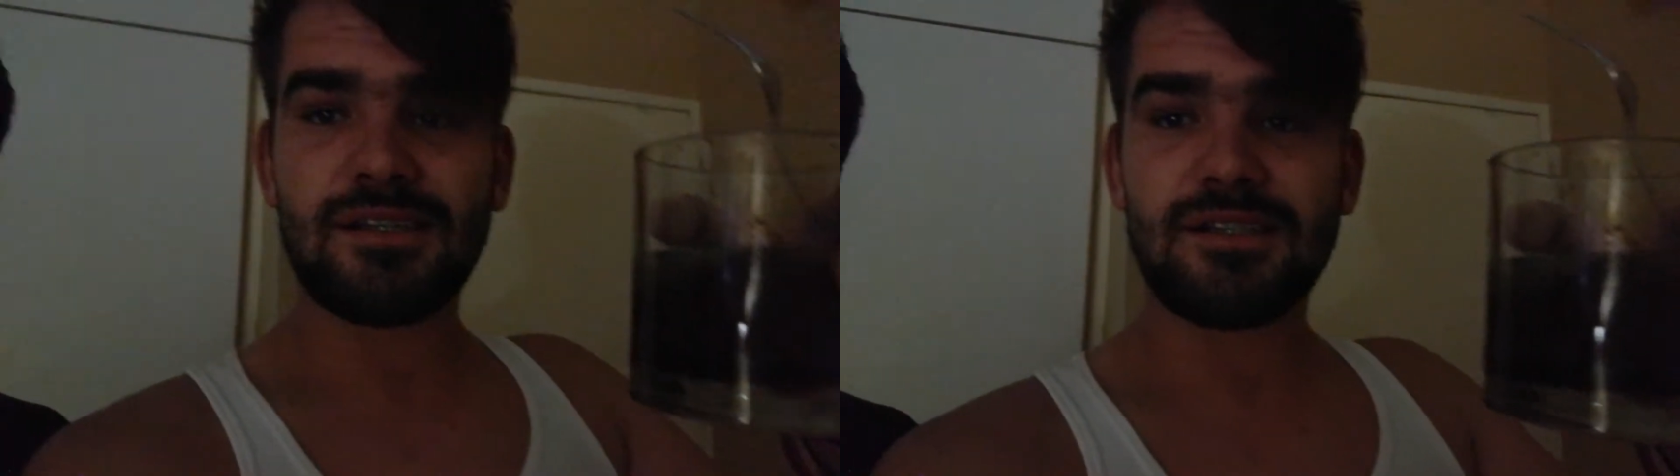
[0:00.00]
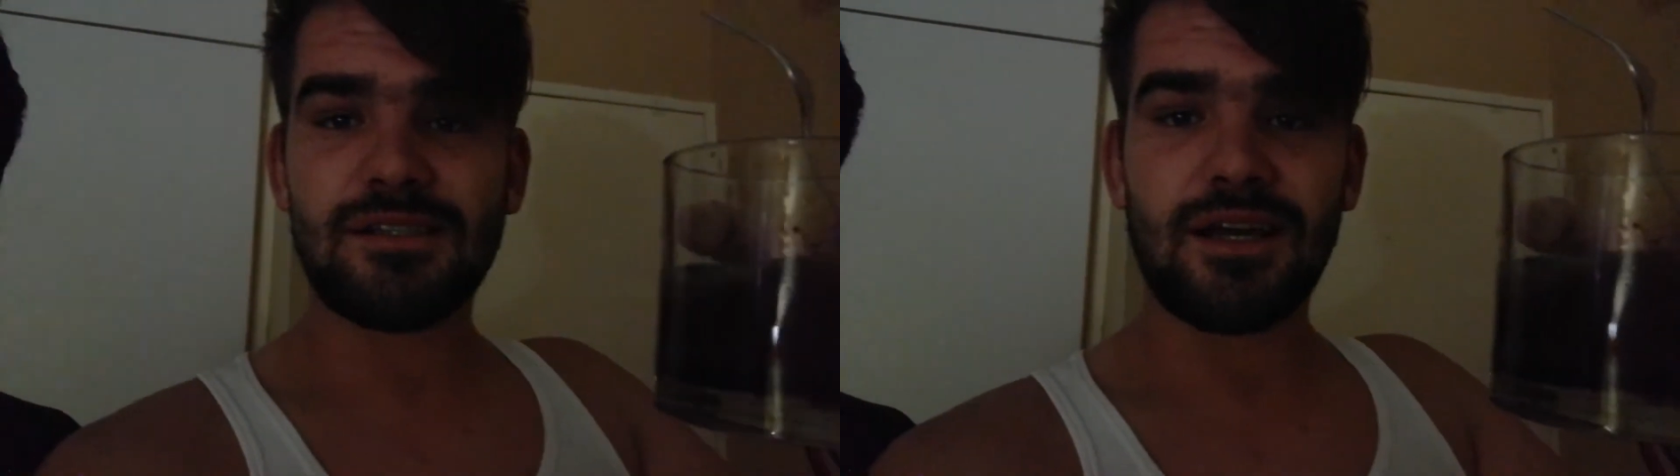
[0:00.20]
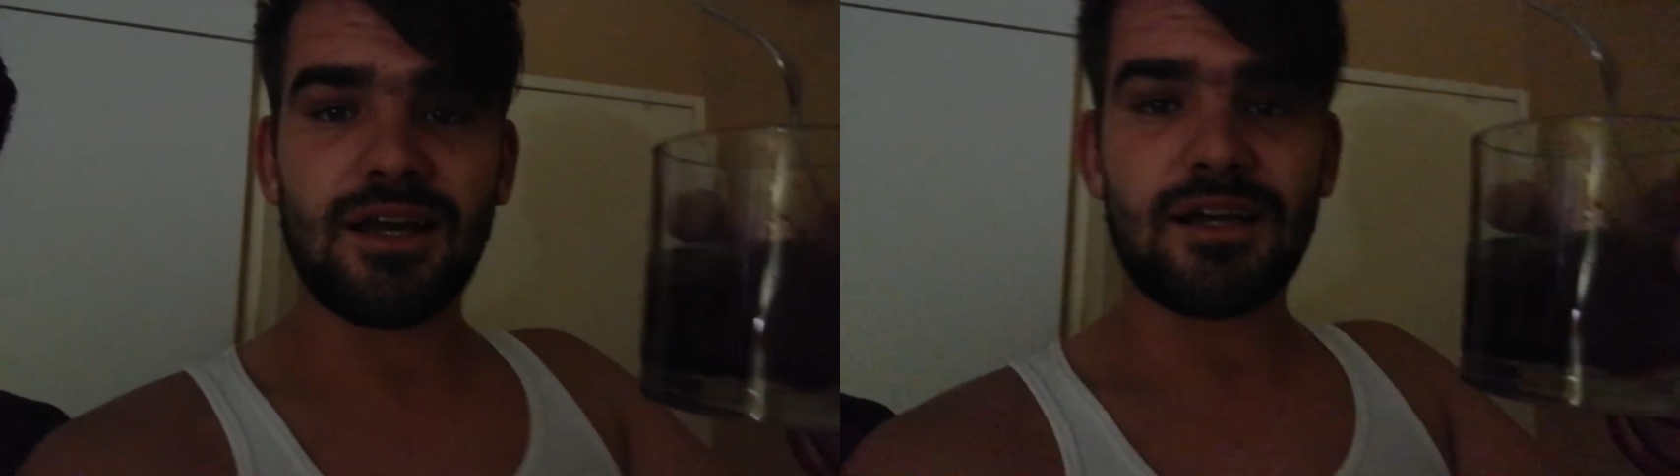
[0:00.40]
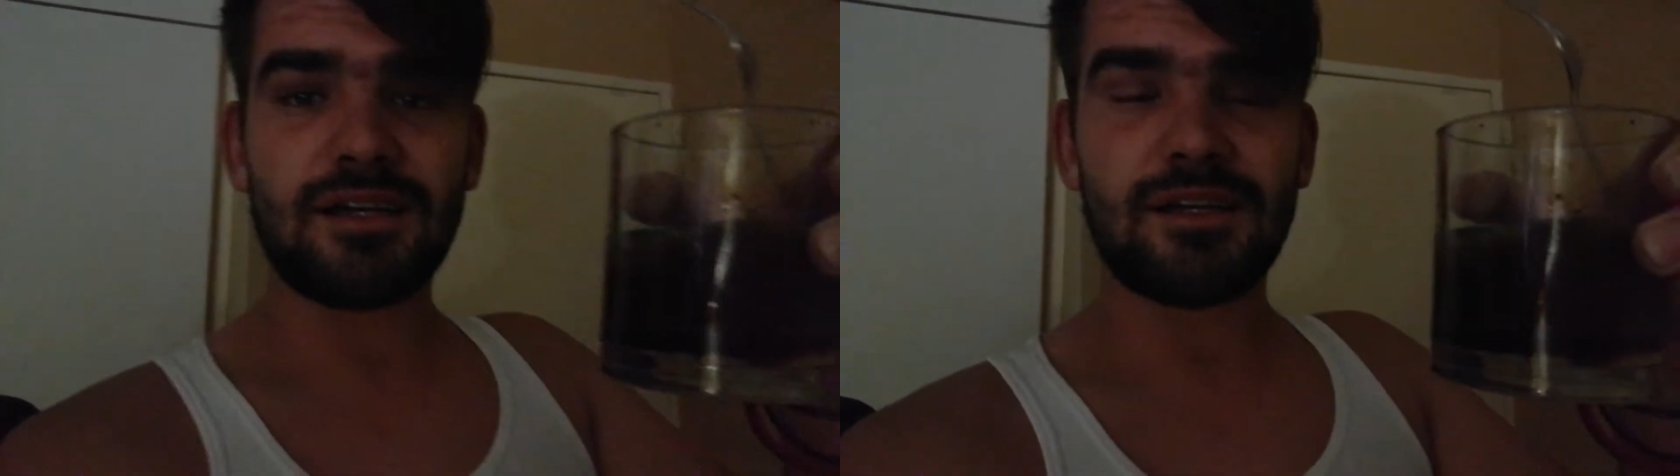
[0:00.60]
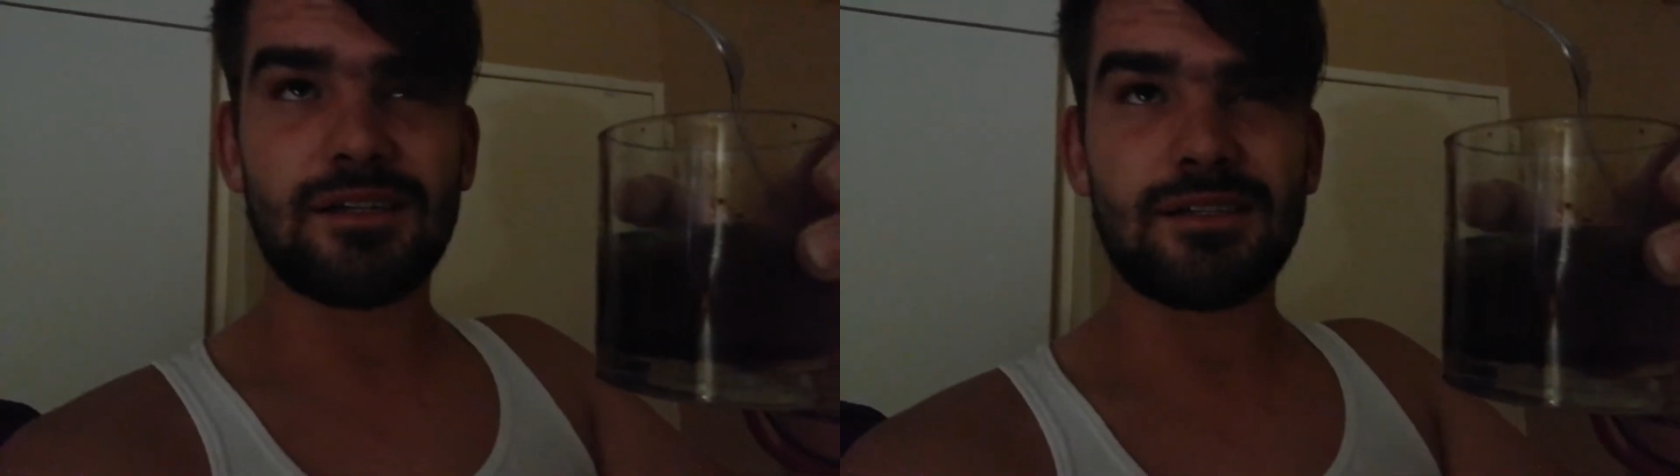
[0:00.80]
yellow in
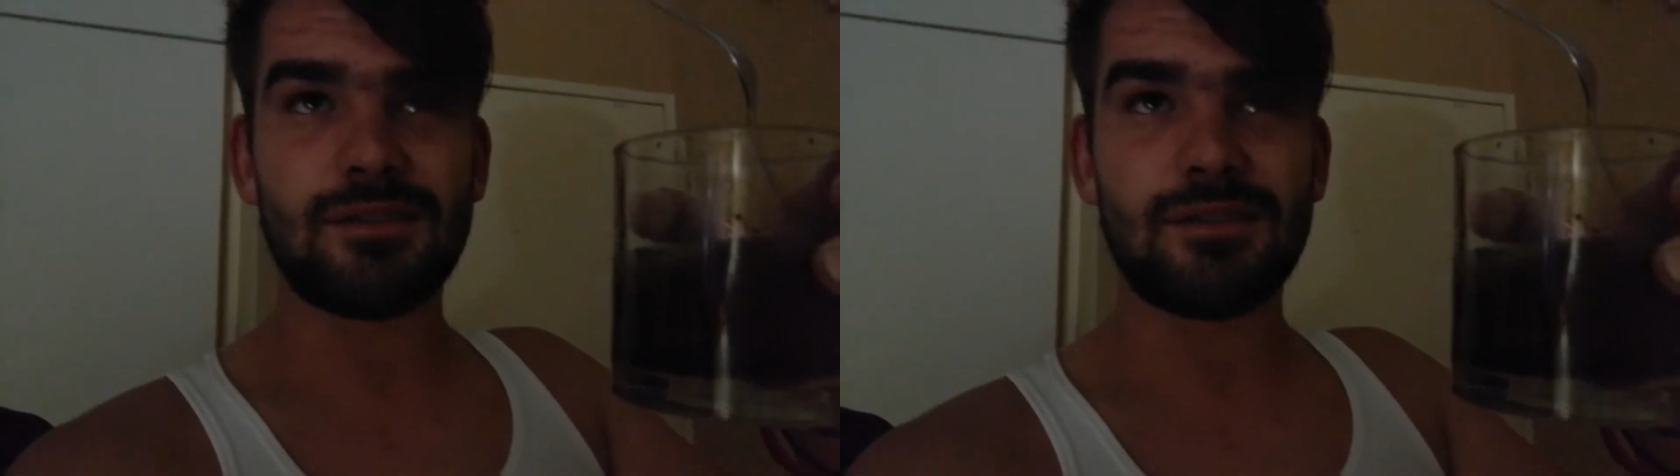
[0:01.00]
there as well.